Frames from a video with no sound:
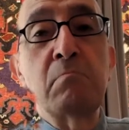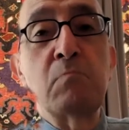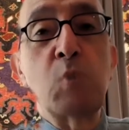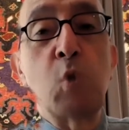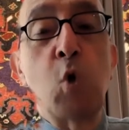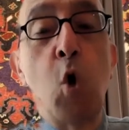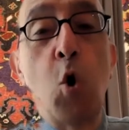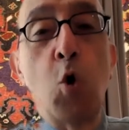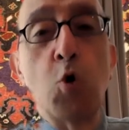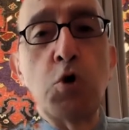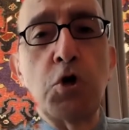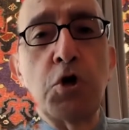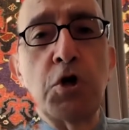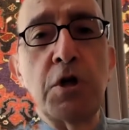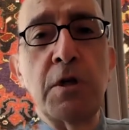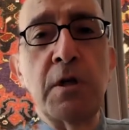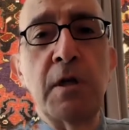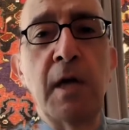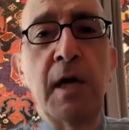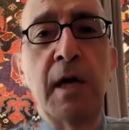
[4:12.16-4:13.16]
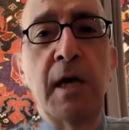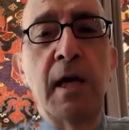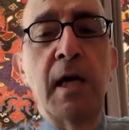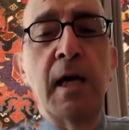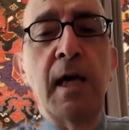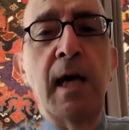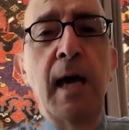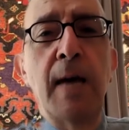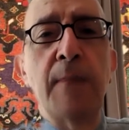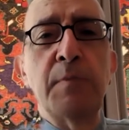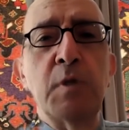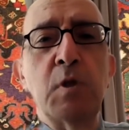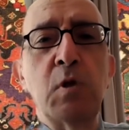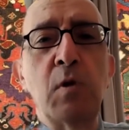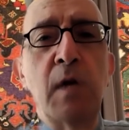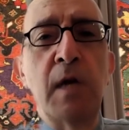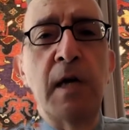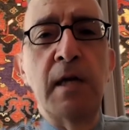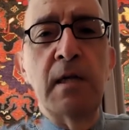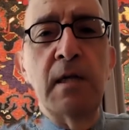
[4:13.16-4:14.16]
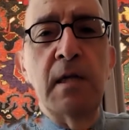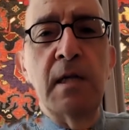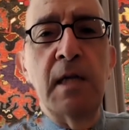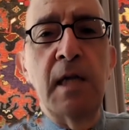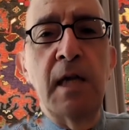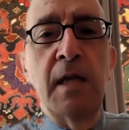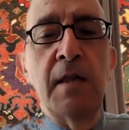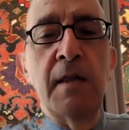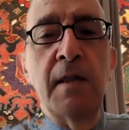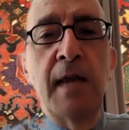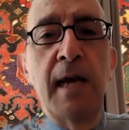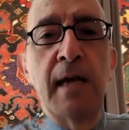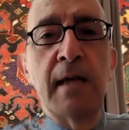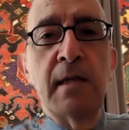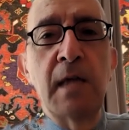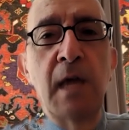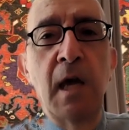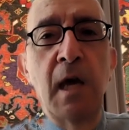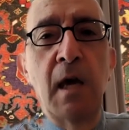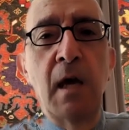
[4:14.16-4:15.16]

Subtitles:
caution encapsulated in that